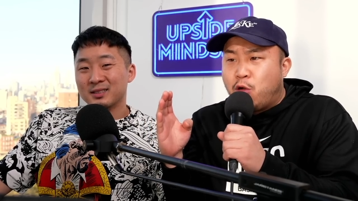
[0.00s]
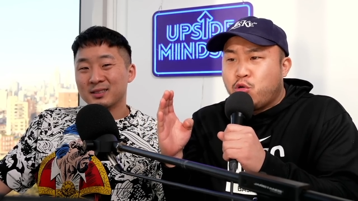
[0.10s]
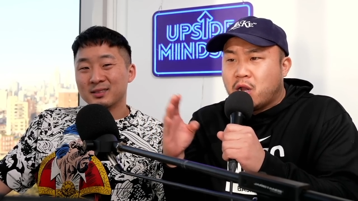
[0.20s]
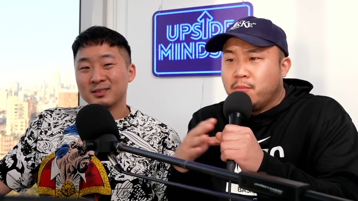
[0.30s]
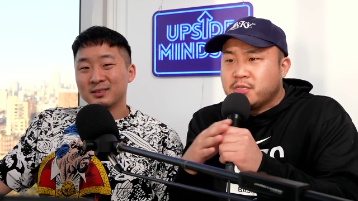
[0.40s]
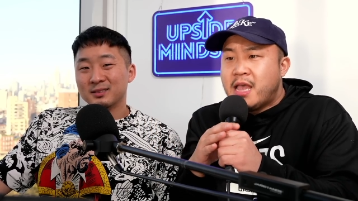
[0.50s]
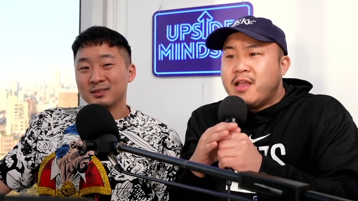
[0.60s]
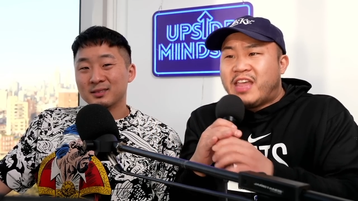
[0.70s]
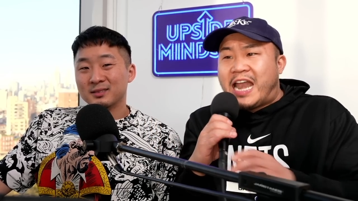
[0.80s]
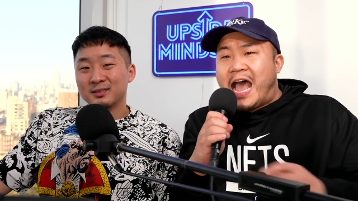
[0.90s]
Speaker 1: outcomes
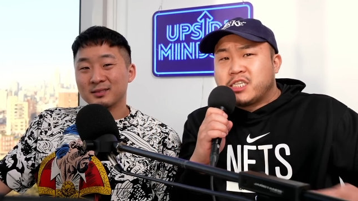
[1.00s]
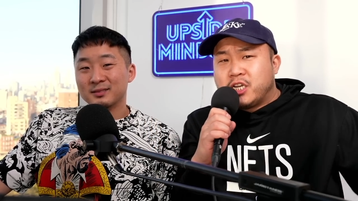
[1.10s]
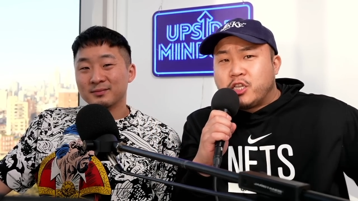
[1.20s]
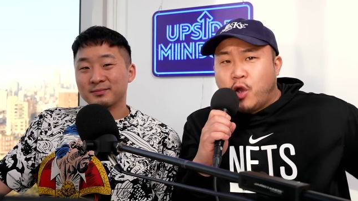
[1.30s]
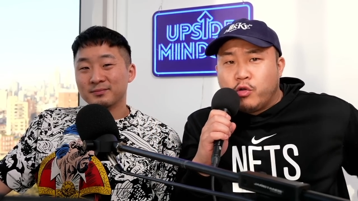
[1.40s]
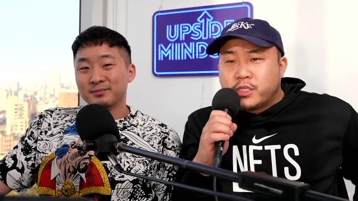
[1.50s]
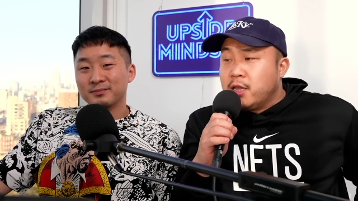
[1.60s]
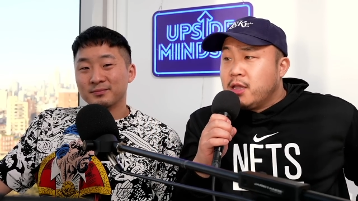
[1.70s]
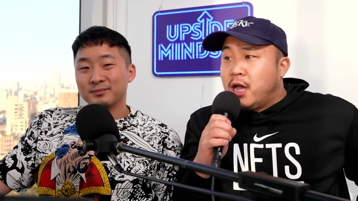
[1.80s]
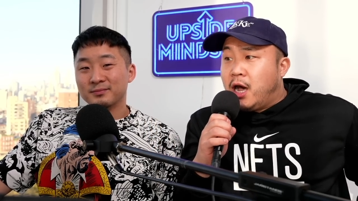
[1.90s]
that as an
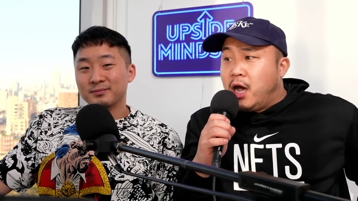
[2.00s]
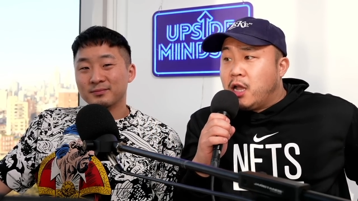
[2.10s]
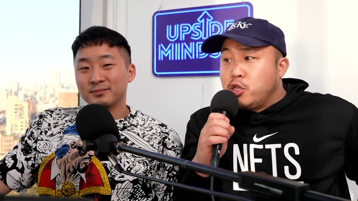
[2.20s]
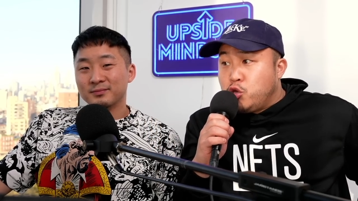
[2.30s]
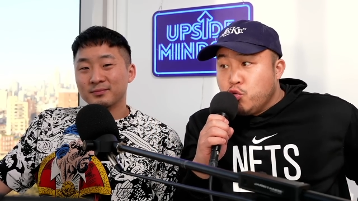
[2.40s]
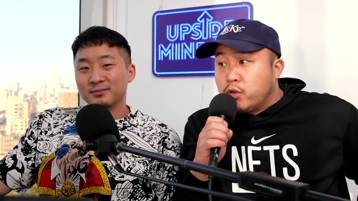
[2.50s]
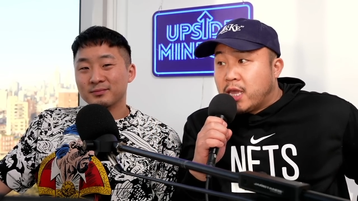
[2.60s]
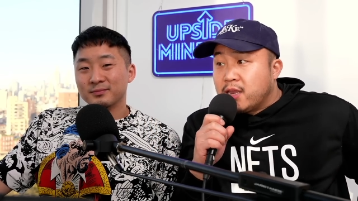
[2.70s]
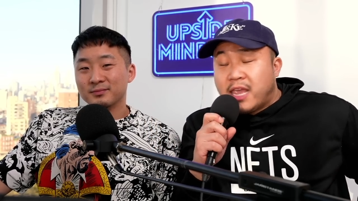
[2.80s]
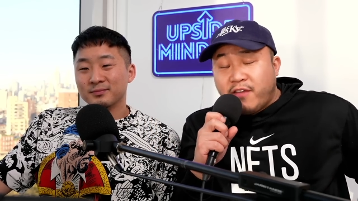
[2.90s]
adult uh, you
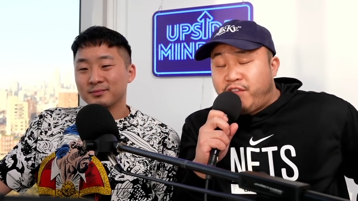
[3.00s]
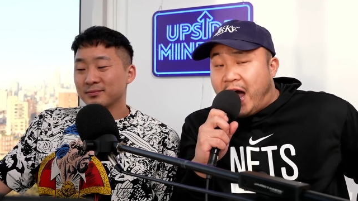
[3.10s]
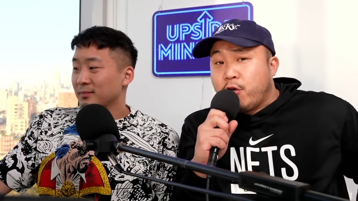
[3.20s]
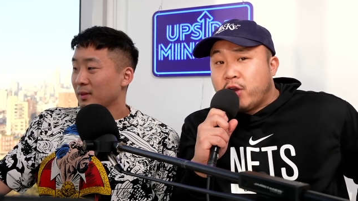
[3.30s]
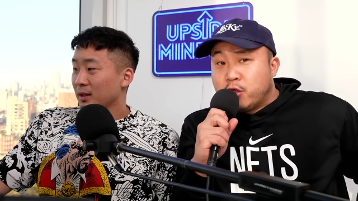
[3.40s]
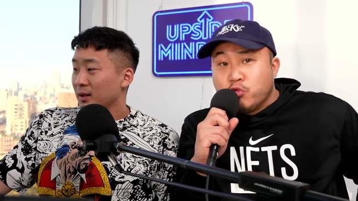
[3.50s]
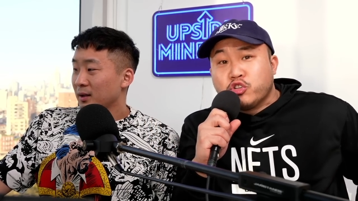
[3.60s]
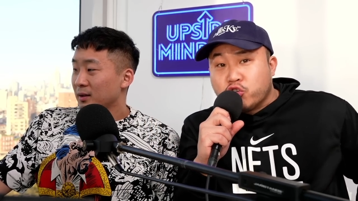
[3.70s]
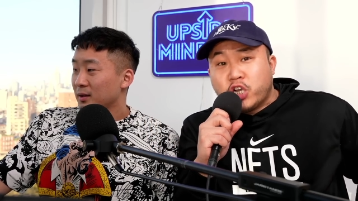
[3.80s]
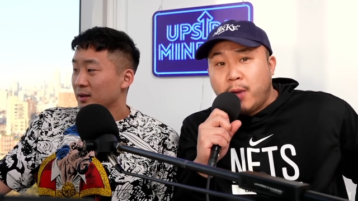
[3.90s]
can get fired and
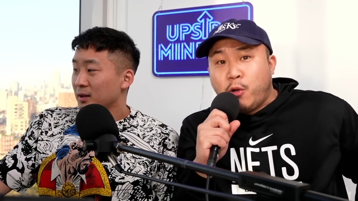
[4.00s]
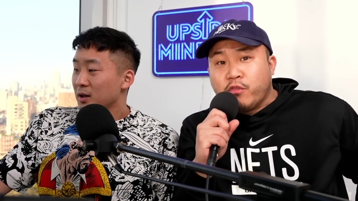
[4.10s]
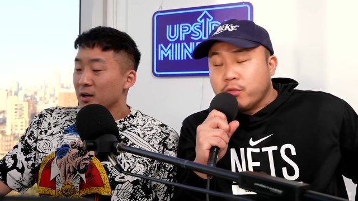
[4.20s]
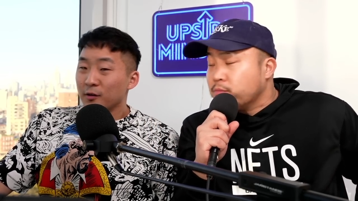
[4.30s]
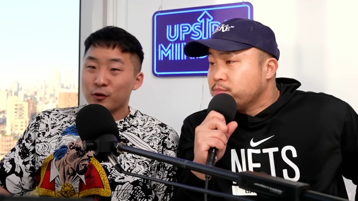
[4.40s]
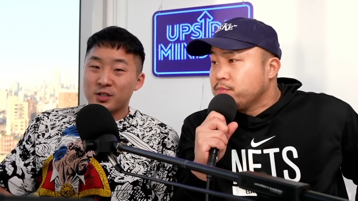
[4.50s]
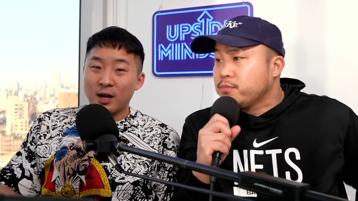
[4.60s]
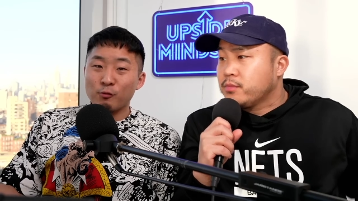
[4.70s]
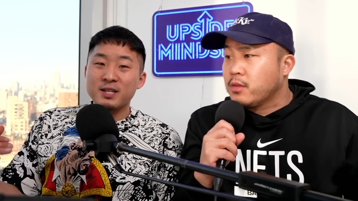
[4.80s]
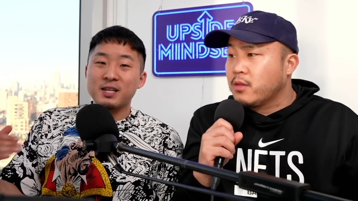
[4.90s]
lose your job over.
Speaker 2: For
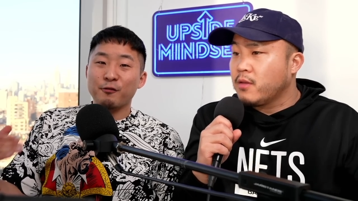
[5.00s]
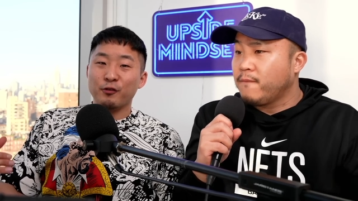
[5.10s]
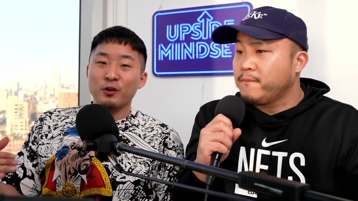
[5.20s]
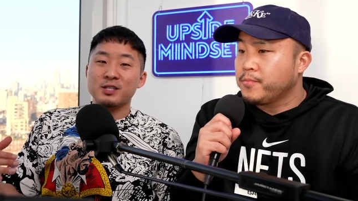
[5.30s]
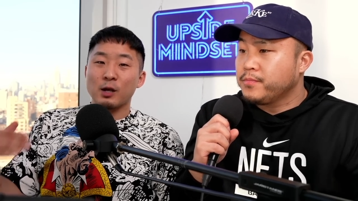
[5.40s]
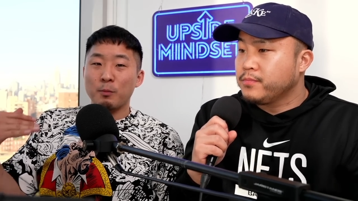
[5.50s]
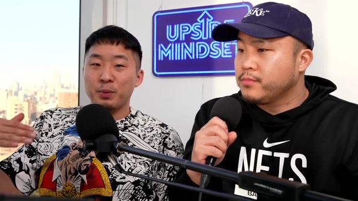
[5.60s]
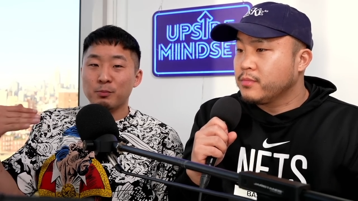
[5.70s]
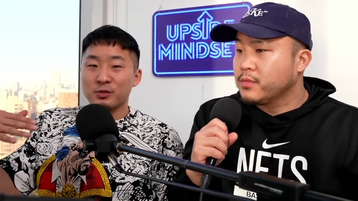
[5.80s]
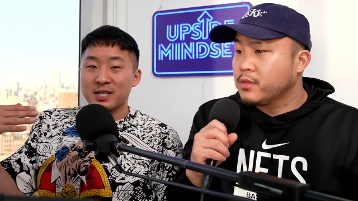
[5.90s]
some reason, it feels like when
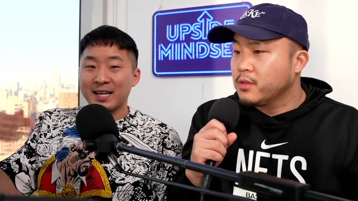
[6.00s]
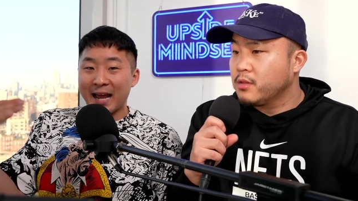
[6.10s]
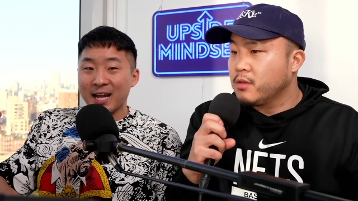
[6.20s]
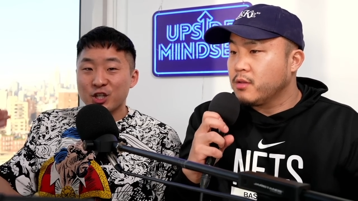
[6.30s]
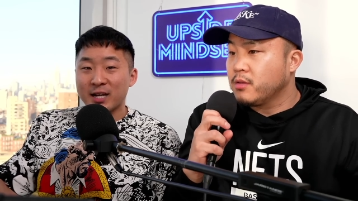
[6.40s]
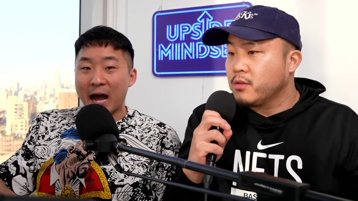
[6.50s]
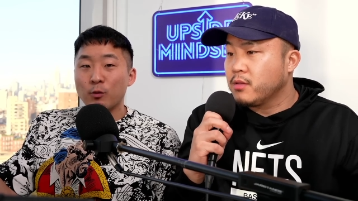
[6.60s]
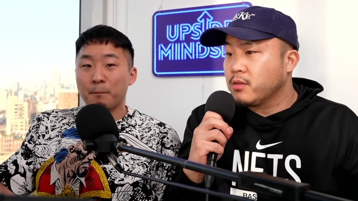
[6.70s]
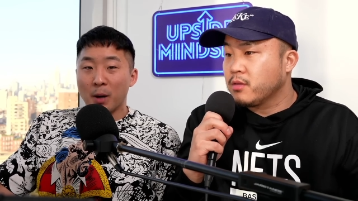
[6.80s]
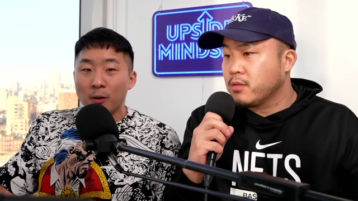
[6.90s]
people see an Asian
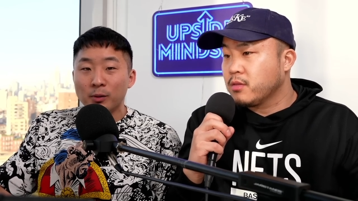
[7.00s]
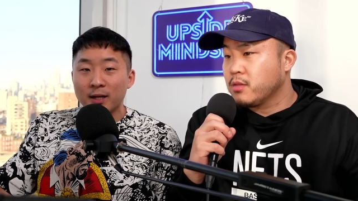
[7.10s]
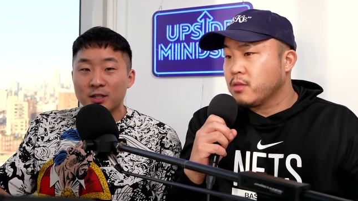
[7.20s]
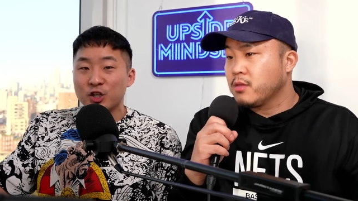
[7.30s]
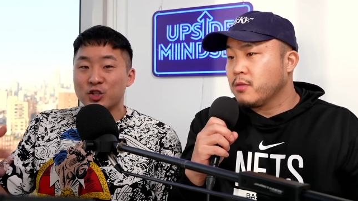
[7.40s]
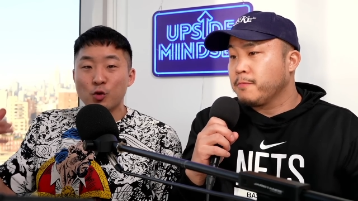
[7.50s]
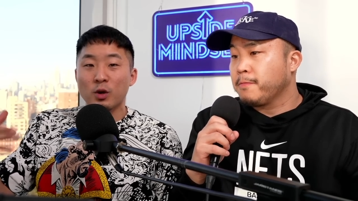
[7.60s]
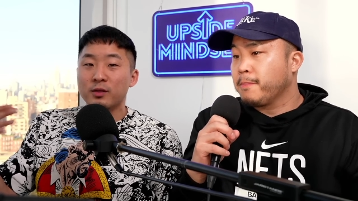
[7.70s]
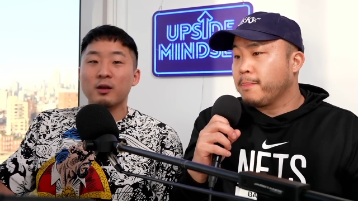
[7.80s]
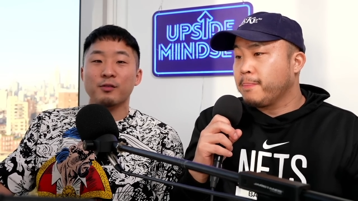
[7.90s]
out in public just
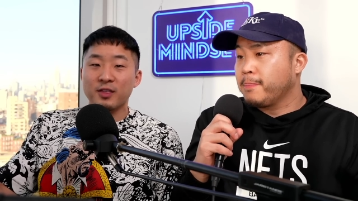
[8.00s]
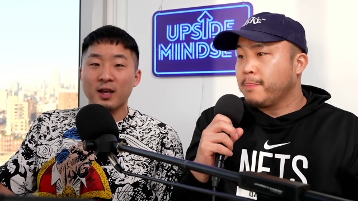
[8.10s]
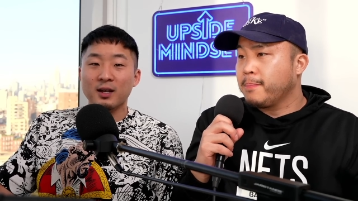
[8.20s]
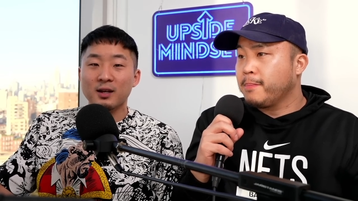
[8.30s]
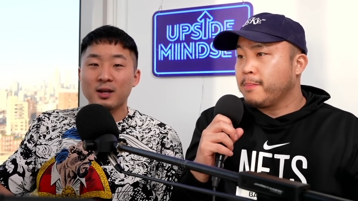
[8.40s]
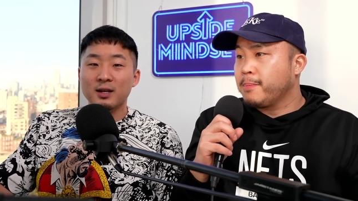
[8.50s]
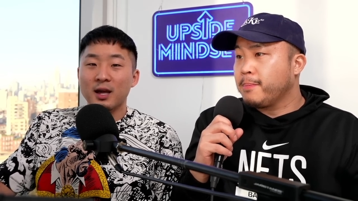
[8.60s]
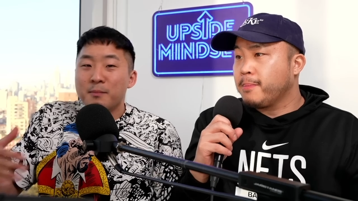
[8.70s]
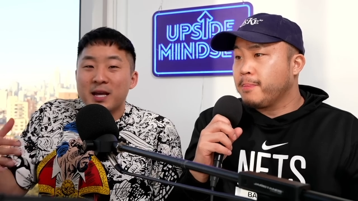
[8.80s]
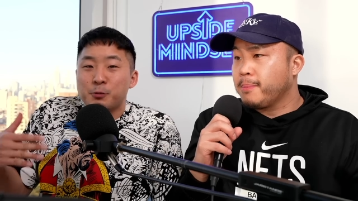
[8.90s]
doing their thing,
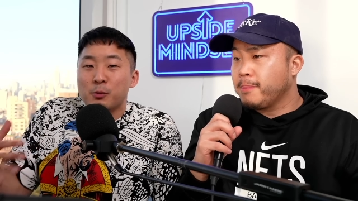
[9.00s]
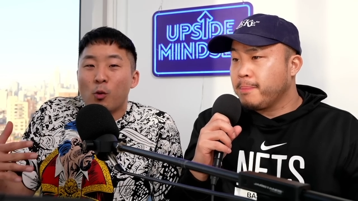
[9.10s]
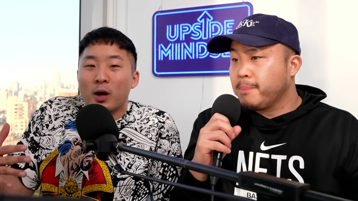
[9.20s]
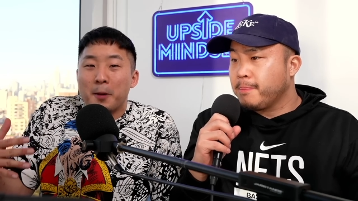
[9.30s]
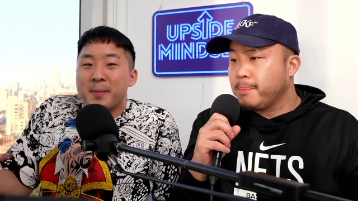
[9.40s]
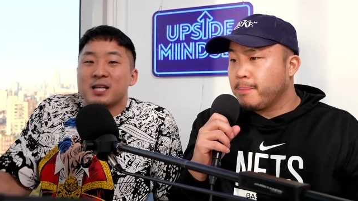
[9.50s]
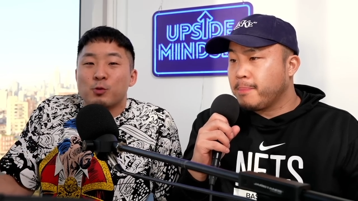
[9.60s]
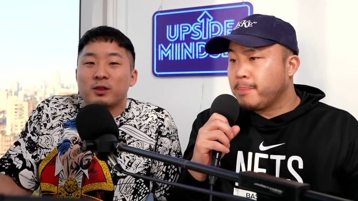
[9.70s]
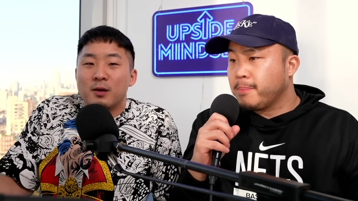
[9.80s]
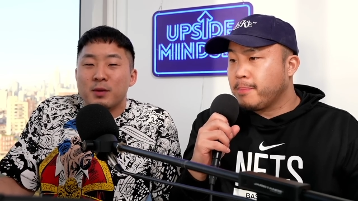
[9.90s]
it makes people want to
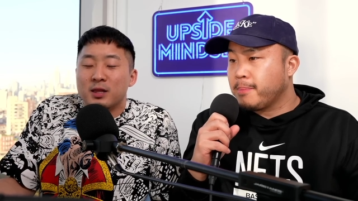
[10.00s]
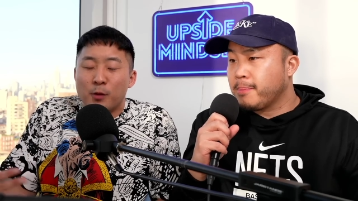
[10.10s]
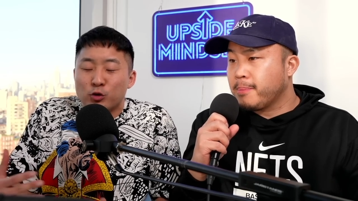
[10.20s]
mess with them in the